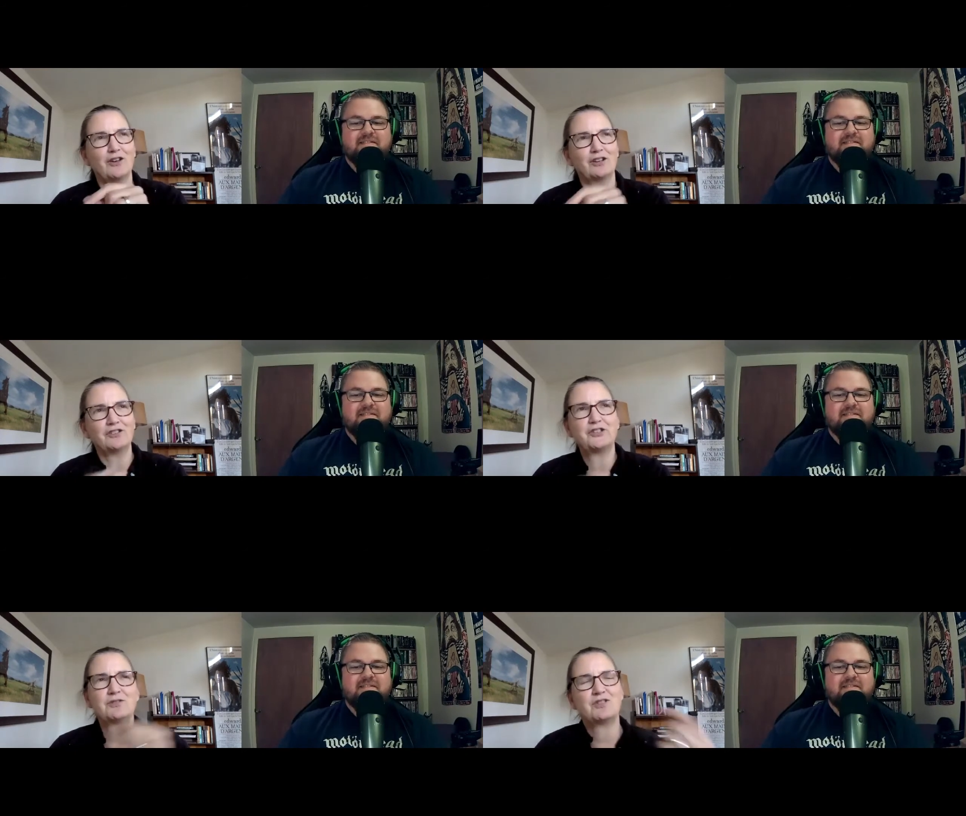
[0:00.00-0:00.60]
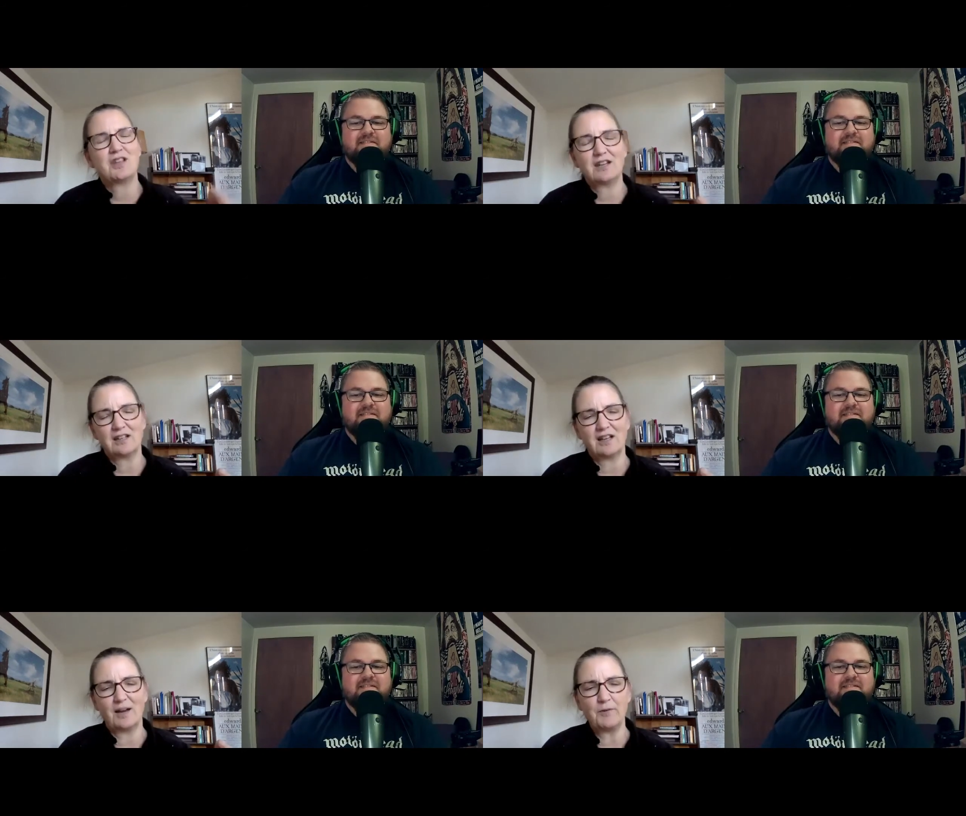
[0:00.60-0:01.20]
Speaker 1: could you take
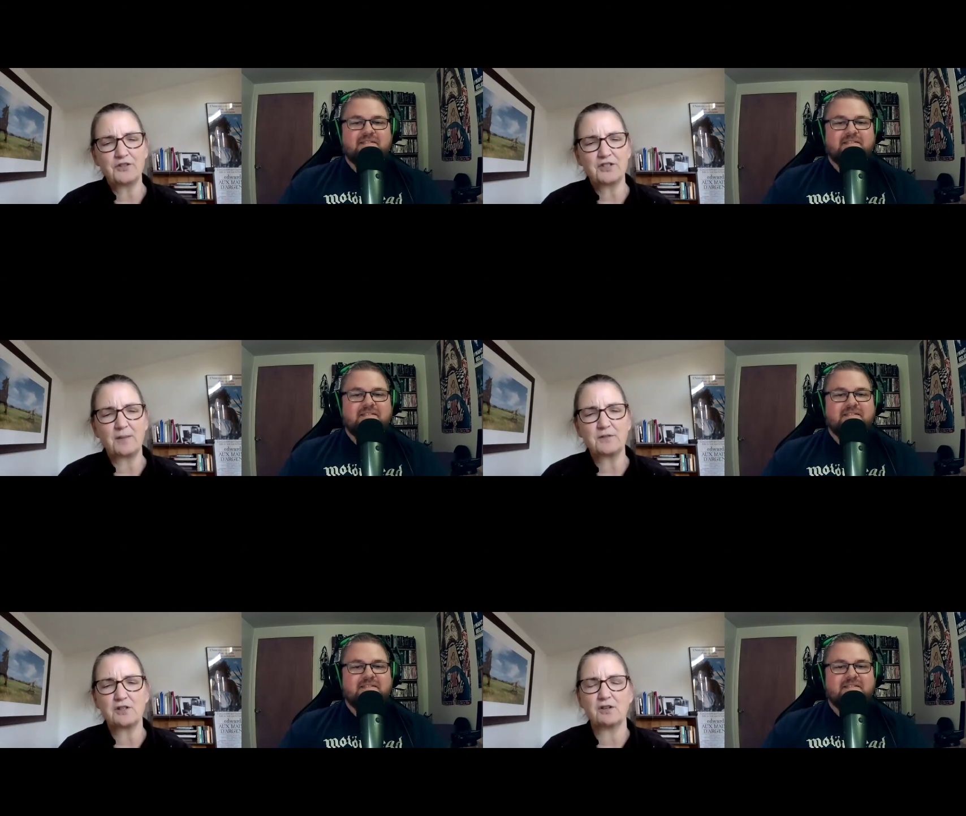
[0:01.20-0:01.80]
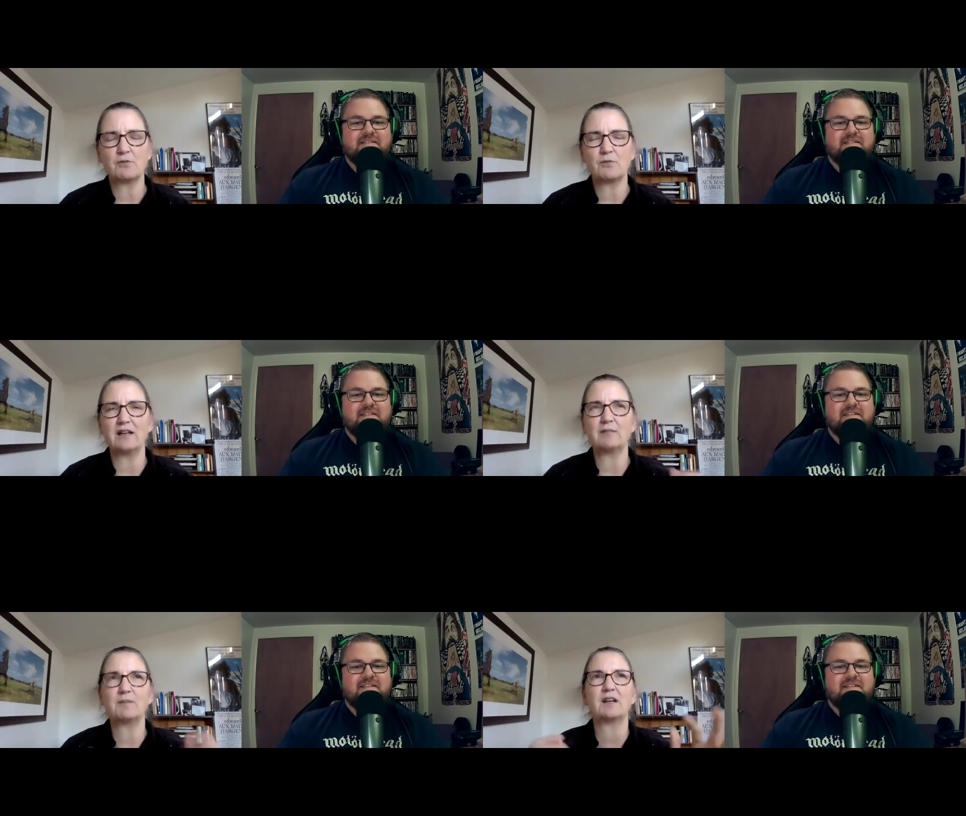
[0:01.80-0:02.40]
a couple steps to your
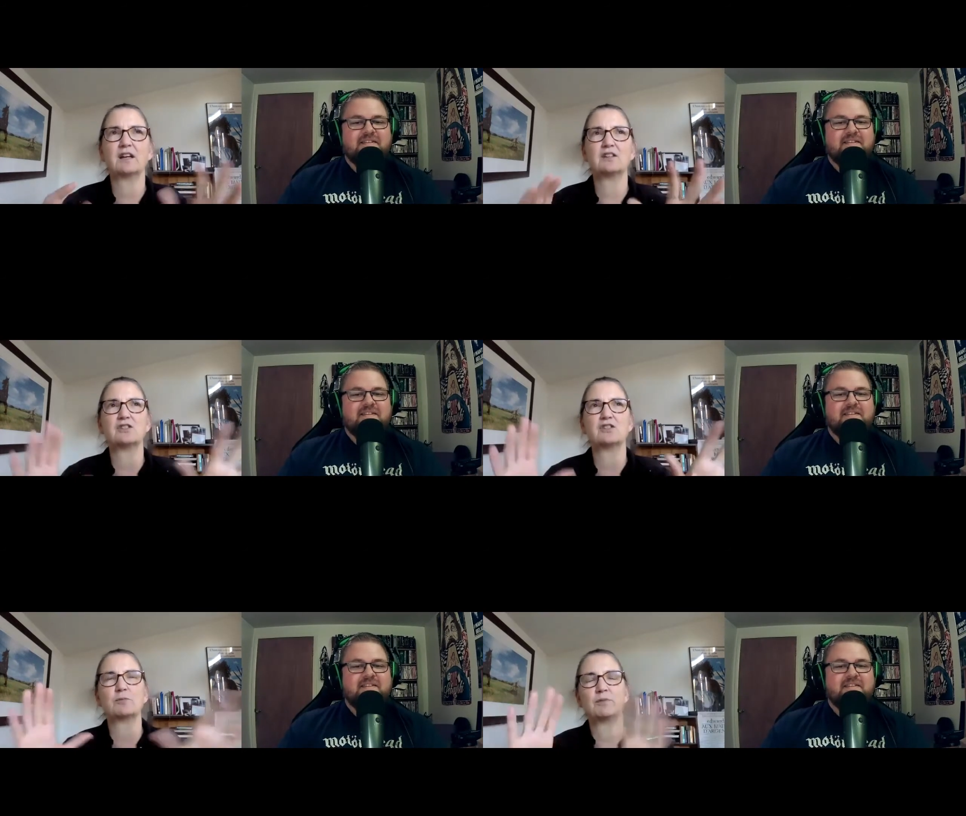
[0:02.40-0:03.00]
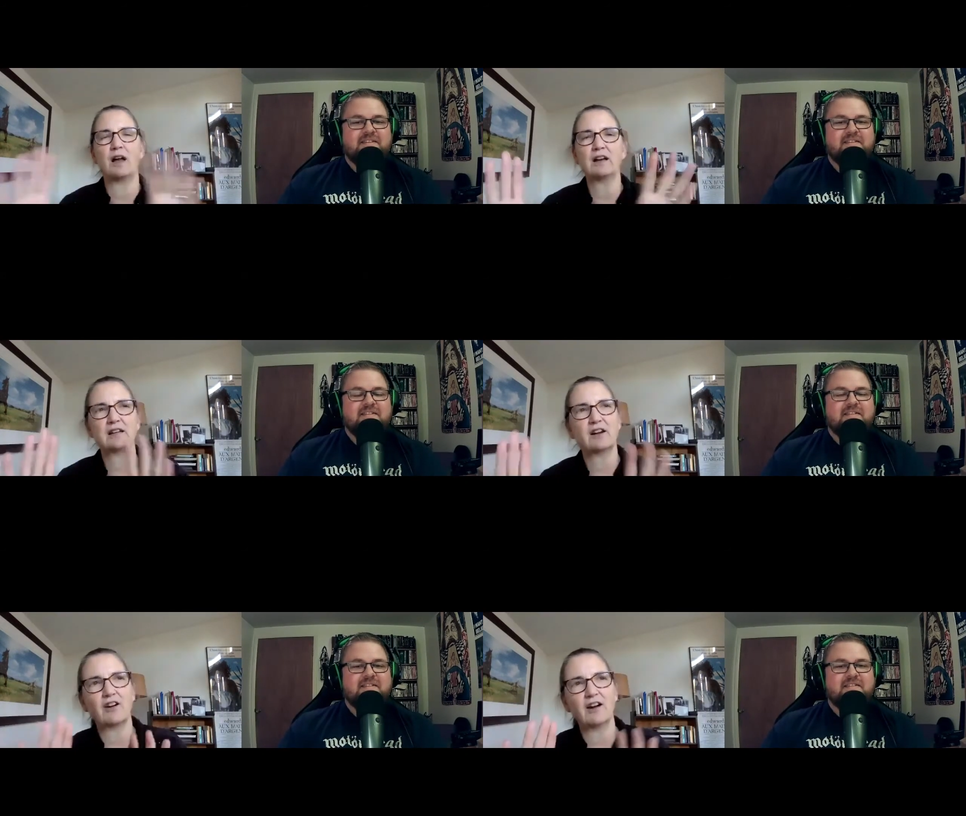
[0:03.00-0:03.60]
right because you're
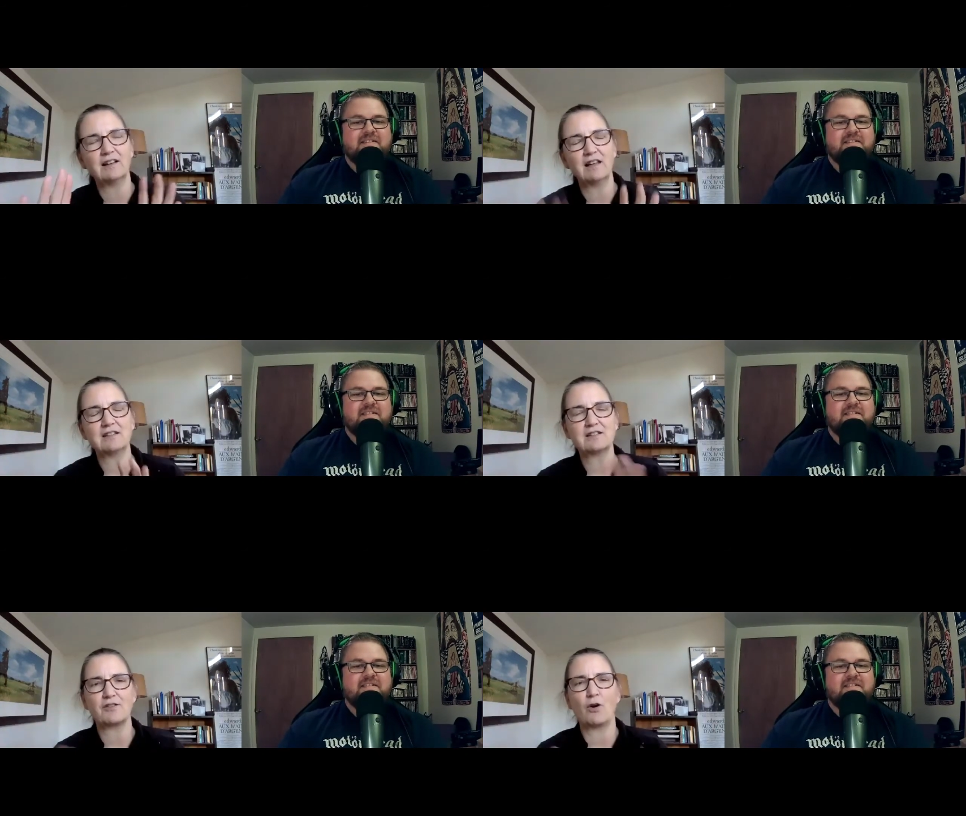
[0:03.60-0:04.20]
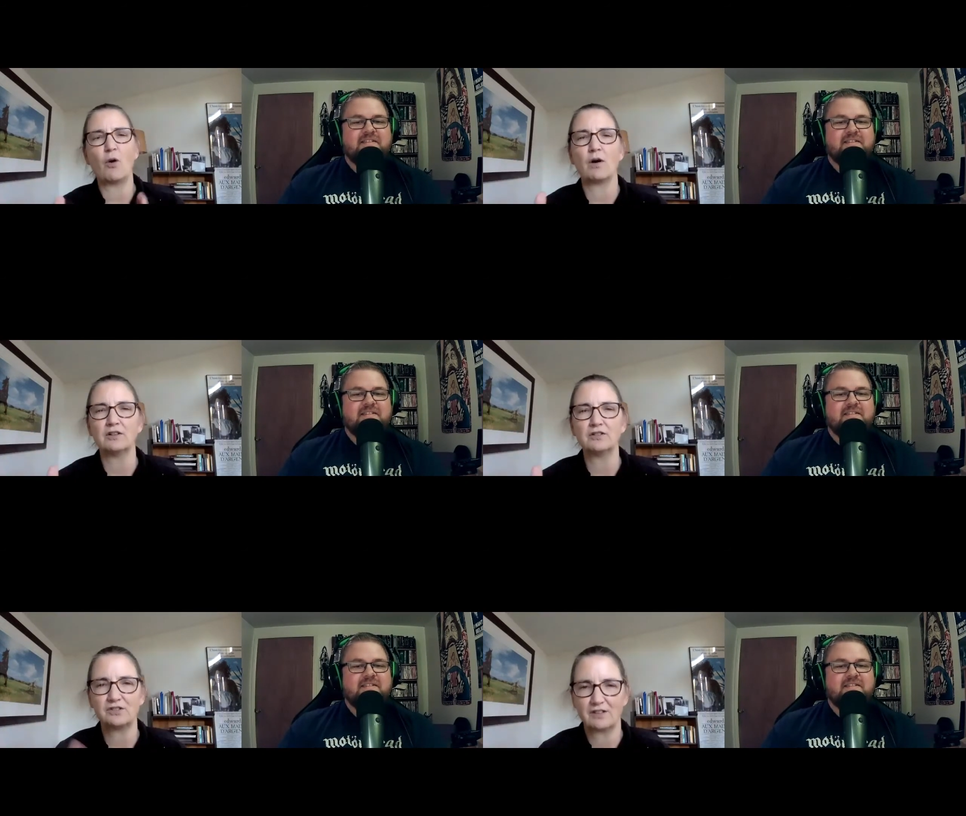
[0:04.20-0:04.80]
blocking our eye line to the
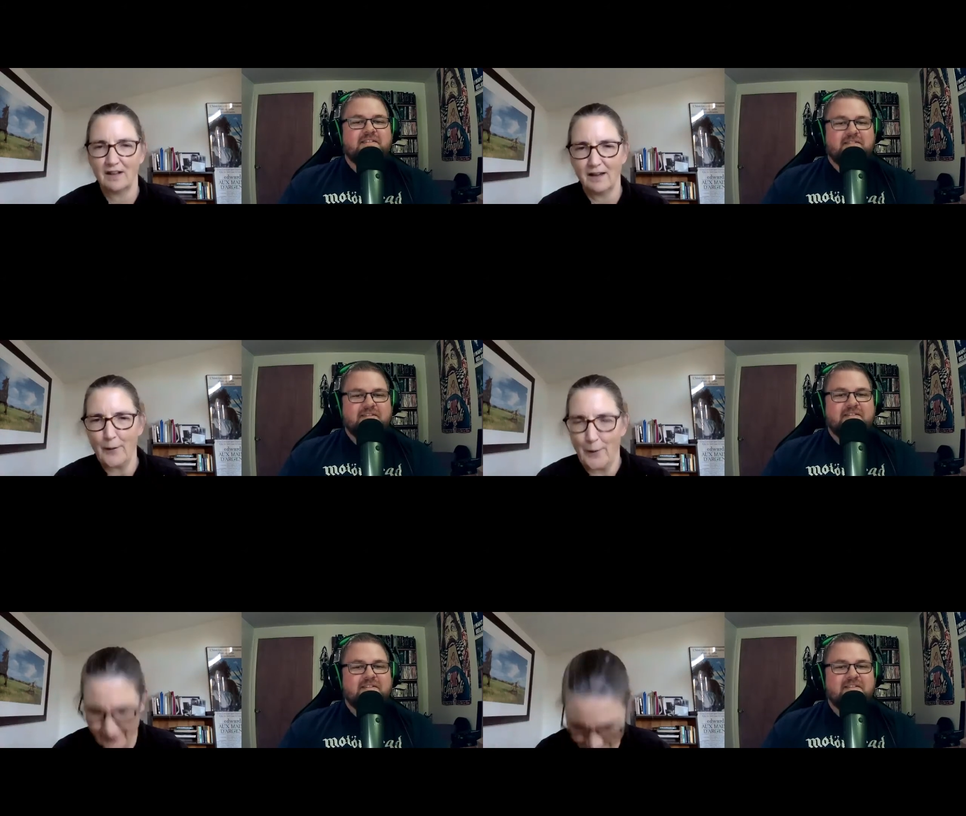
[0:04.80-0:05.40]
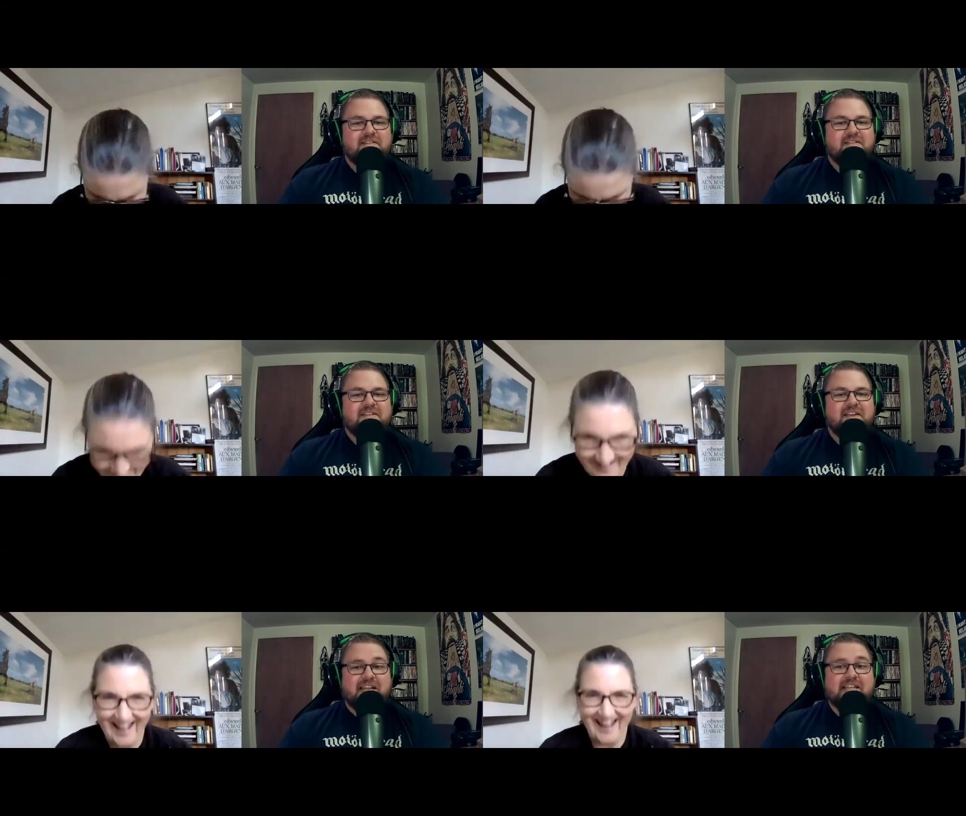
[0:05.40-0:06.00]
horse?
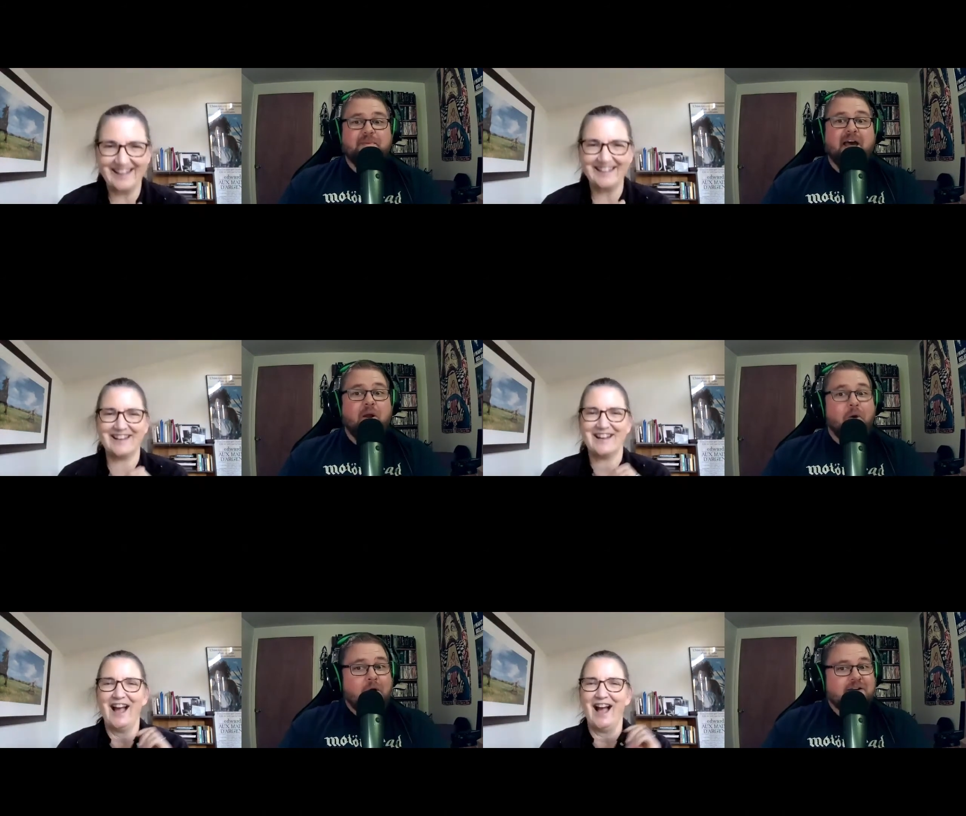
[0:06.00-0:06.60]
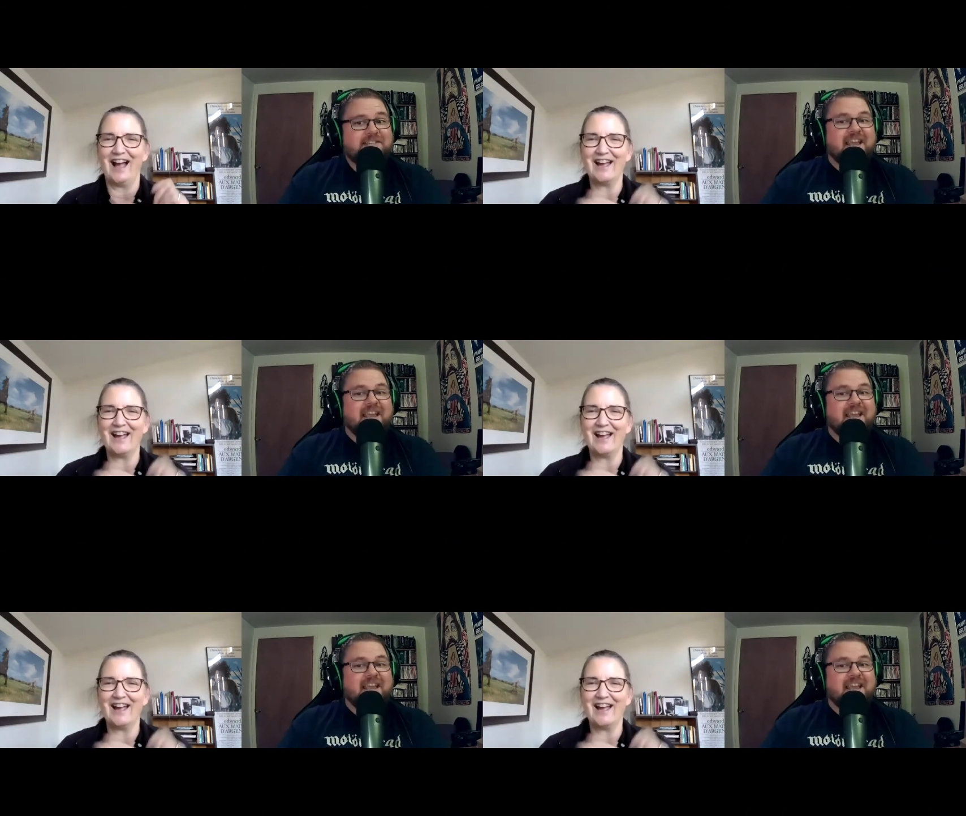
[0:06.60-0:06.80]
Speaker 2: It is and about a horse.